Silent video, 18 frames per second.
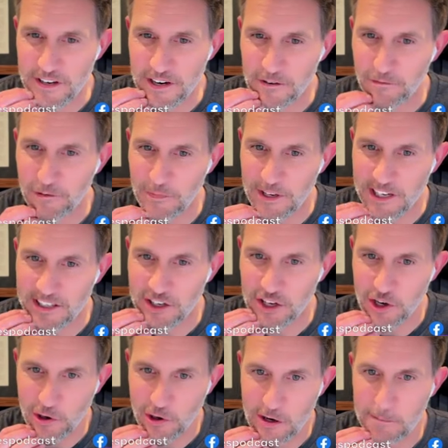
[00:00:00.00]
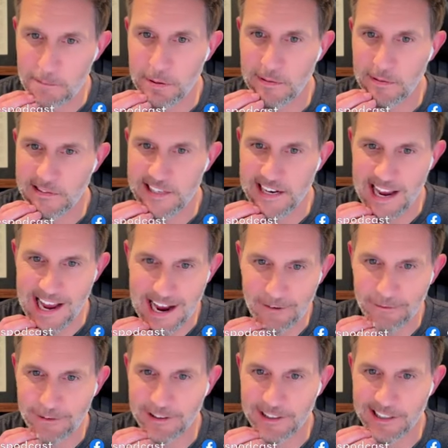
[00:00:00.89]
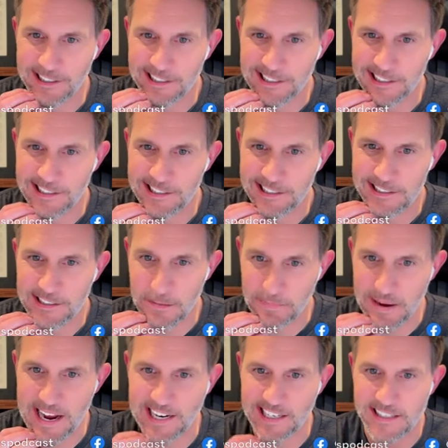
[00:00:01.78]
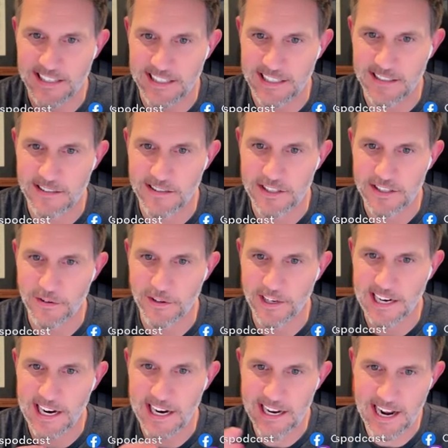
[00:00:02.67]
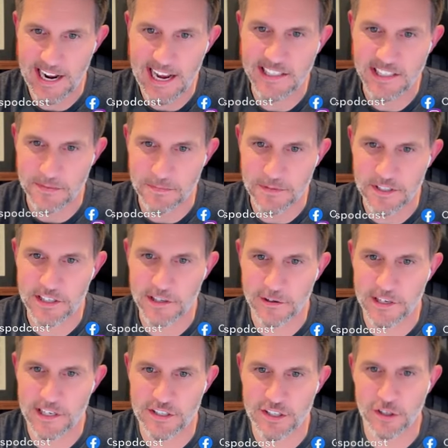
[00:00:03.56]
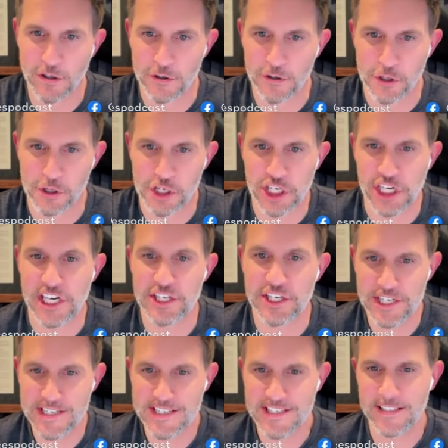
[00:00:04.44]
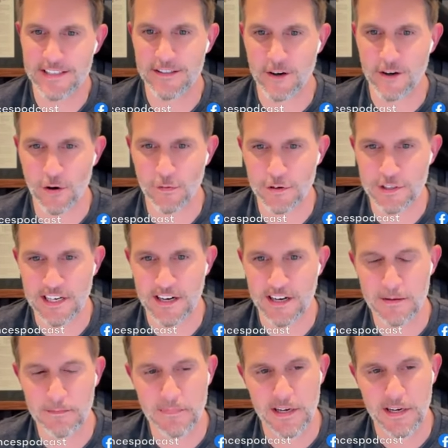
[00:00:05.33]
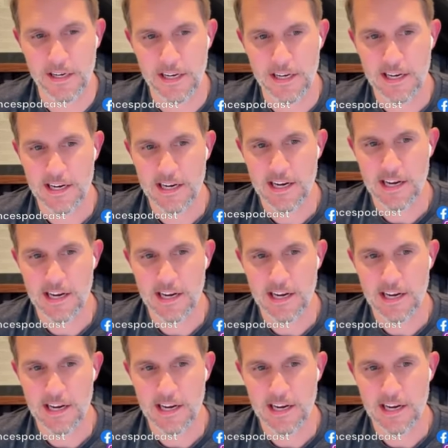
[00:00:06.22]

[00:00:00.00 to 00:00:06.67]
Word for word: you know, from like Europe to Africa to Pakistan. So like I had had some serious culture changes over mm-hmm, time. Mm-hmm.